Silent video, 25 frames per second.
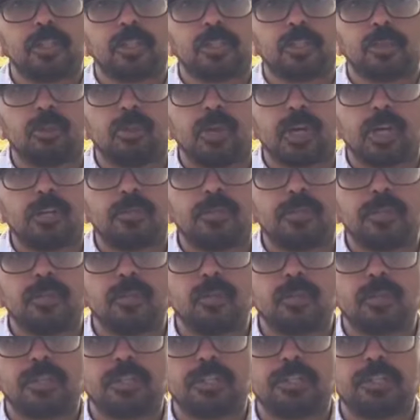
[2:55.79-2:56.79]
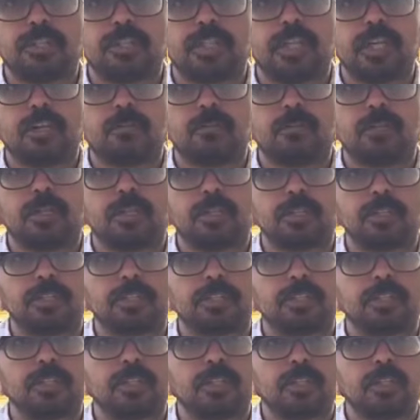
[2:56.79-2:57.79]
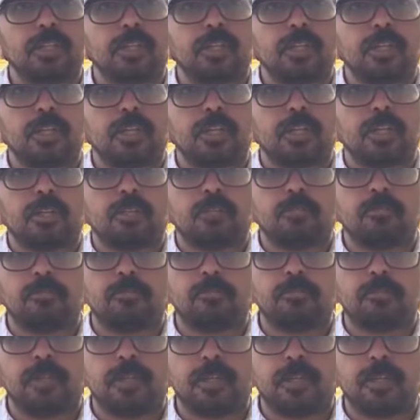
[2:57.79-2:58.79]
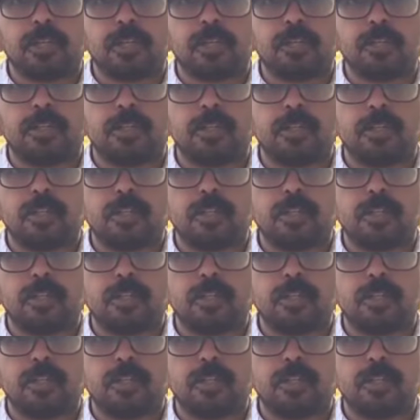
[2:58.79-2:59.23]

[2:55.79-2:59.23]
So what we noticed here was there